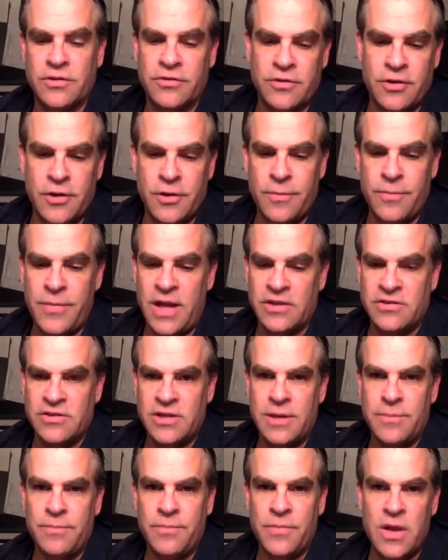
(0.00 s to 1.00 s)
So that's
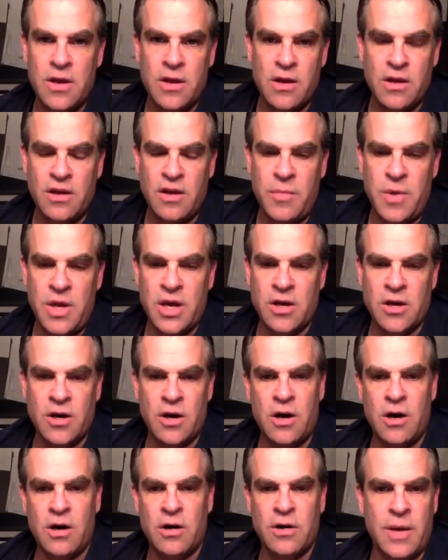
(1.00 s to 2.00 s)
it. Give me a
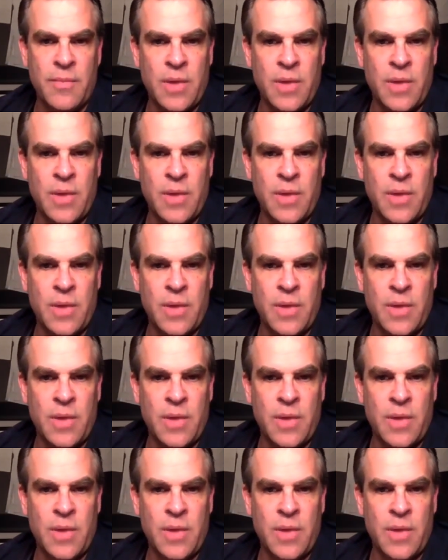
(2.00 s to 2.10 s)
call, hit my